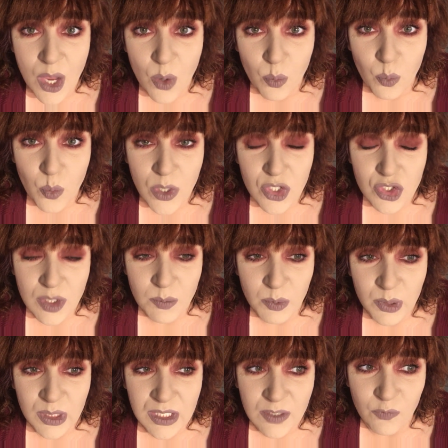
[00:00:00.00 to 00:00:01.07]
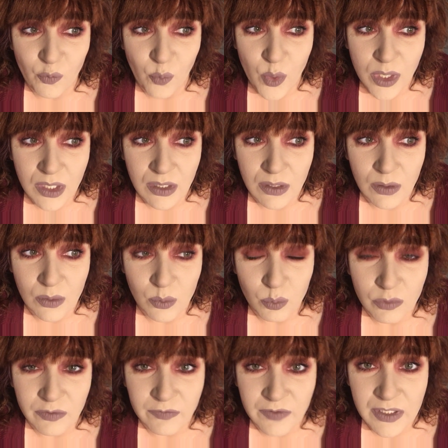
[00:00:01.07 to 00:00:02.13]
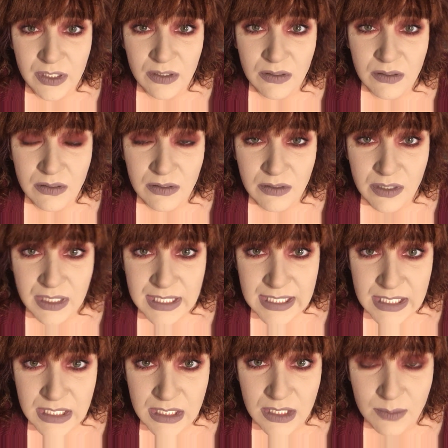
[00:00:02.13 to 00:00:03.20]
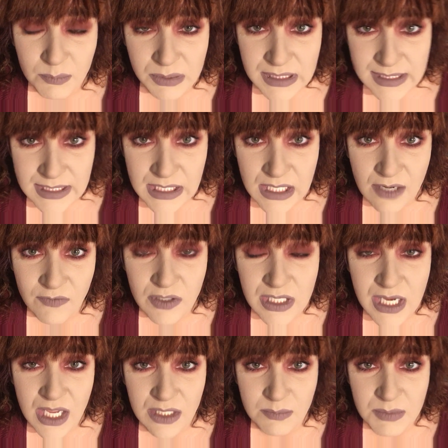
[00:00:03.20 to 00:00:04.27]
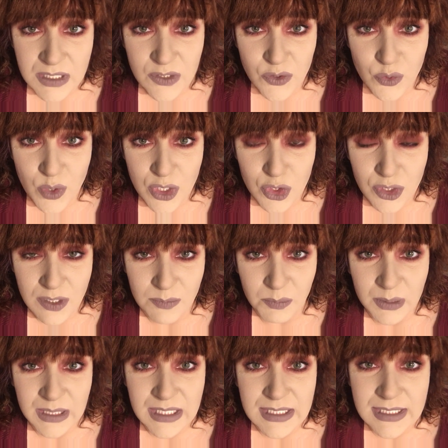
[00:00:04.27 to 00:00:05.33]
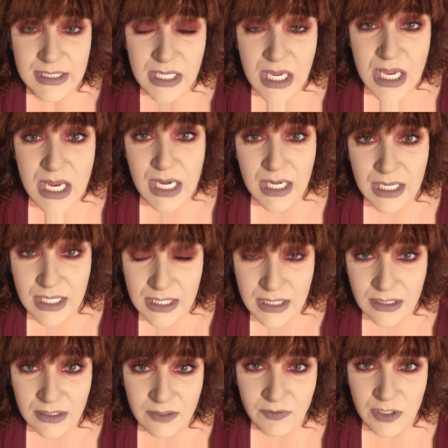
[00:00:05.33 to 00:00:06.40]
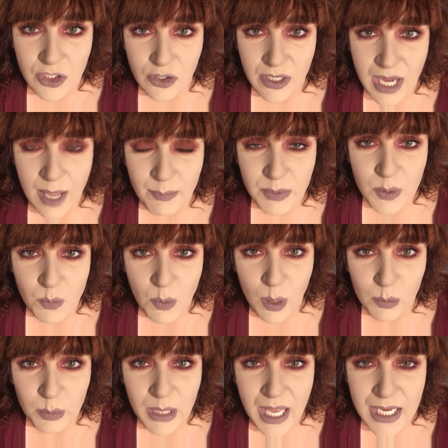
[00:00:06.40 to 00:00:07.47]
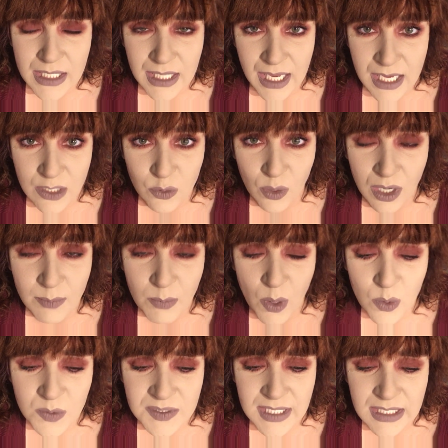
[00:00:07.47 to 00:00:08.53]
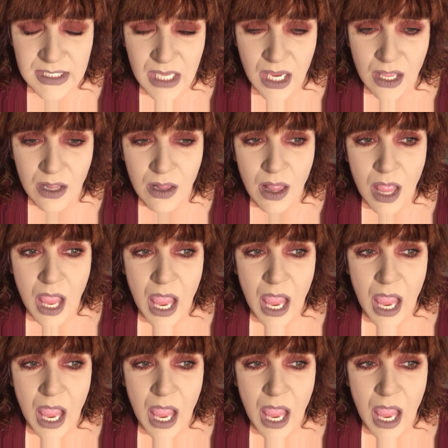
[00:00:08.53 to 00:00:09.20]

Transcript: which I believe will reveal the complicity of the Yale administration and police in the Living or Napping While Black hate crime hoax at Yale,